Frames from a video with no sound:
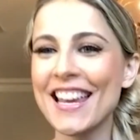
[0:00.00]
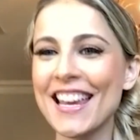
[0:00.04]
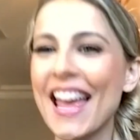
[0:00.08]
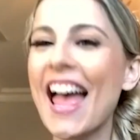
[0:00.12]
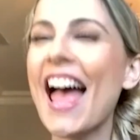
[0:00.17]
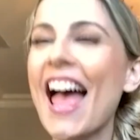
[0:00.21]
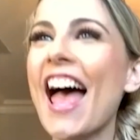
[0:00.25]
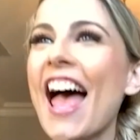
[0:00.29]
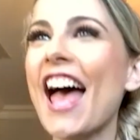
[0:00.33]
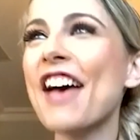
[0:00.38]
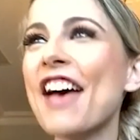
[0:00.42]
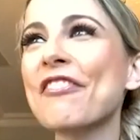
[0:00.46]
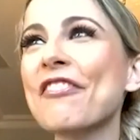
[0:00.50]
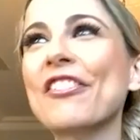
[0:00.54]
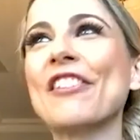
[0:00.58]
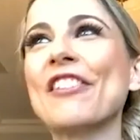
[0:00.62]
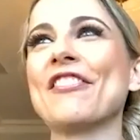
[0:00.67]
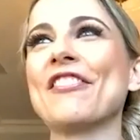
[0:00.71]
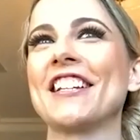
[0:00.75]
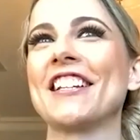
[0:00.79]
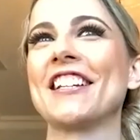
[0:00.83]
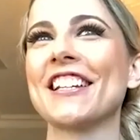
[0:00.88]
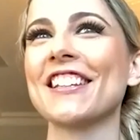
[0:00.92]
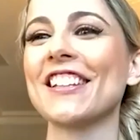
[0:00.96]

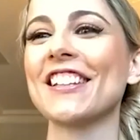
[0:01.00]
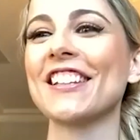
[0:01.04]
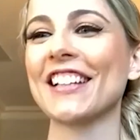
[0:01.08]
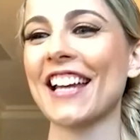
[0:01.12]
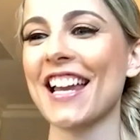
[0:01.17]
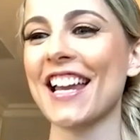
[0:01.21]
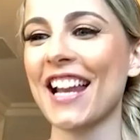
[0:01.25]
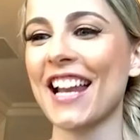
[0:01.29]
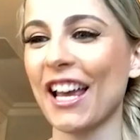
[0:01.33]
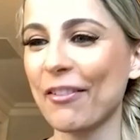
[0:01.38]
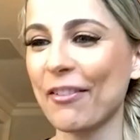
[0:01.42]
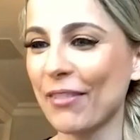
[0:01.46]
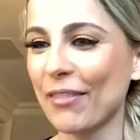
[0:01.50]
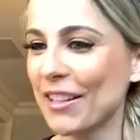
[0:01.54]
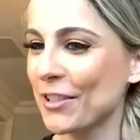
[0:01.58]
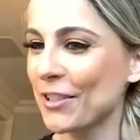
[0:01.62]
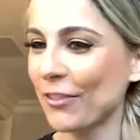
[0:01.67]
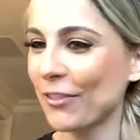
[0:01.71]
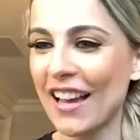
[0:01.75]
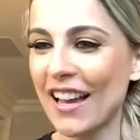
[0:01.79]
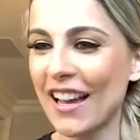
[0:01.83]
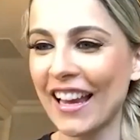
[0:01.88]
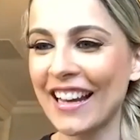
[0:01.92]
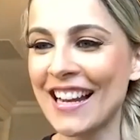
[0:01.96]
Everyone could look at him. That's
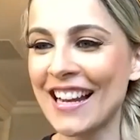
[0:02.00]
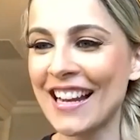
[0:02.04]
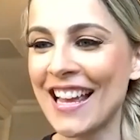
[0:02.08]
fine.